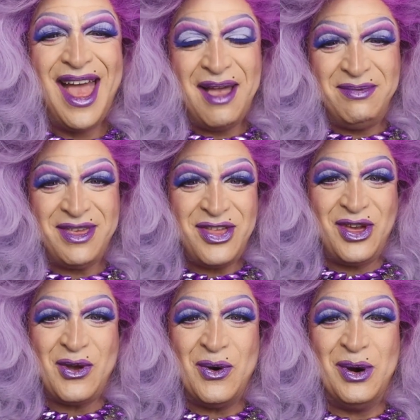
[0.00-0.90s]
I'm such
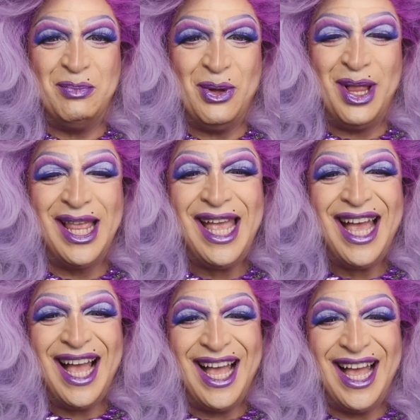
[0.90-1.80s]
a cornball.
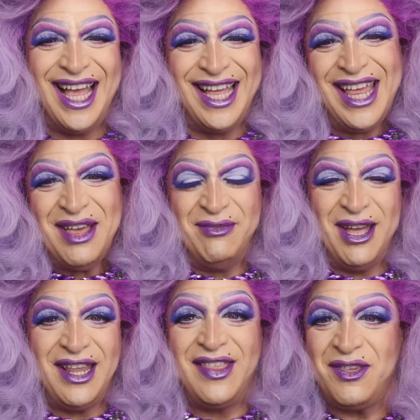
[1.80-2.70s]
Uh,
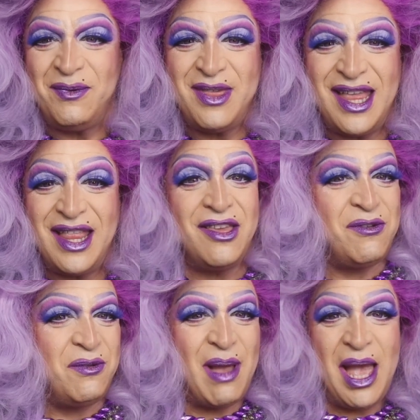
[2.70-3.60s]
but this was it.
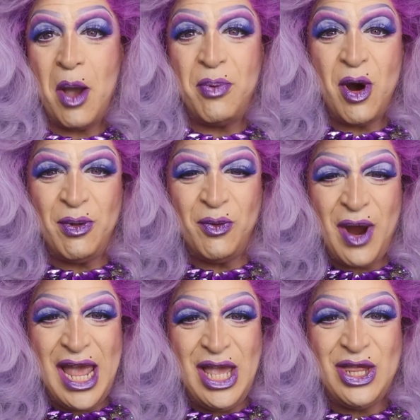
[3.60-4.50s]
This was my purple
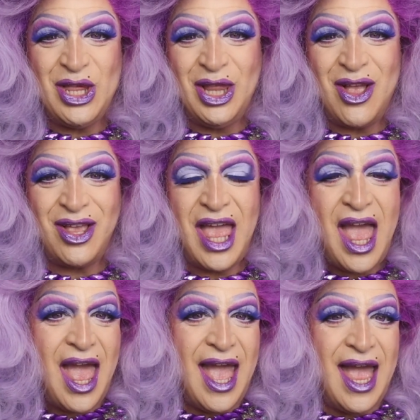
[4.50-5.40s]
range look,
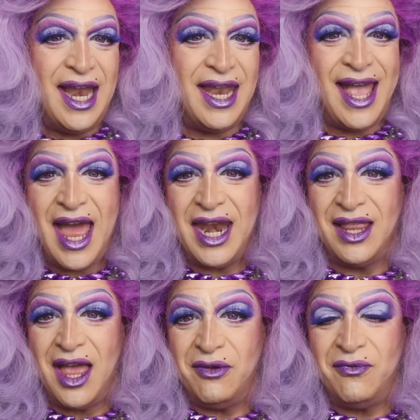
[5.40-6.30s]
and I had a
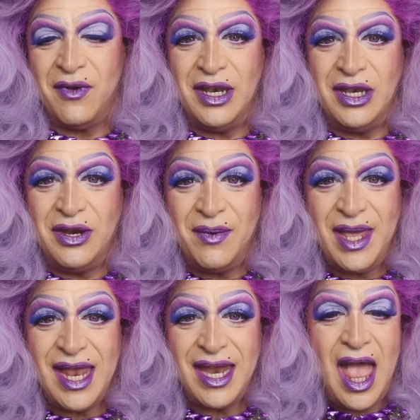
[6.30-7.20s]
lot of fun
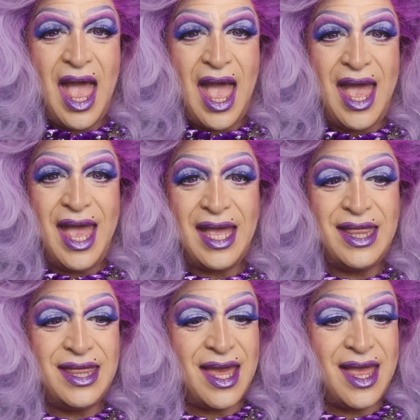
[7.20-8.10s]
doing it.
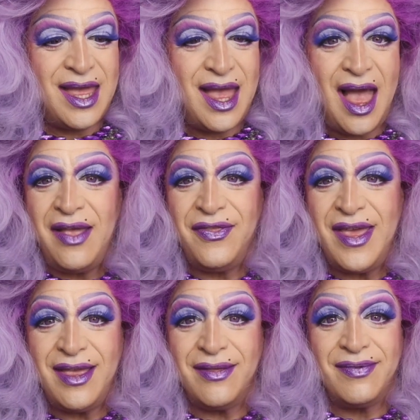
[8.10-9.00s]
And uh, I
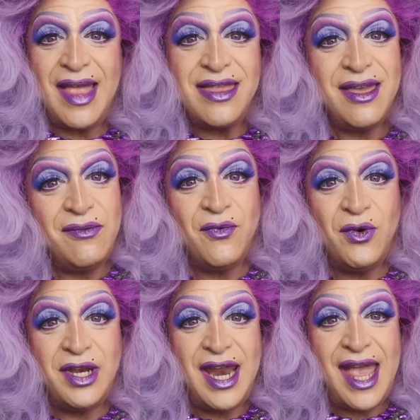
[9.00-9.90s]
think that's it
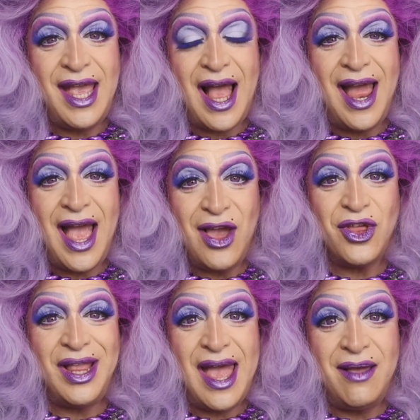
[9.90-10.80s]
for today. I
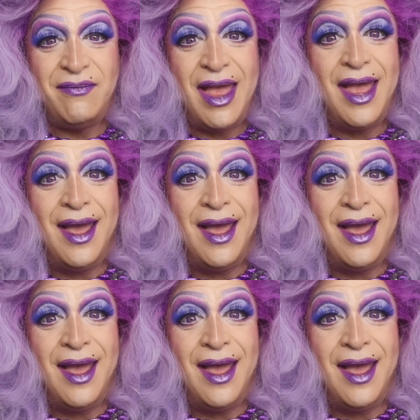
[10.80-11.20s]
actually have.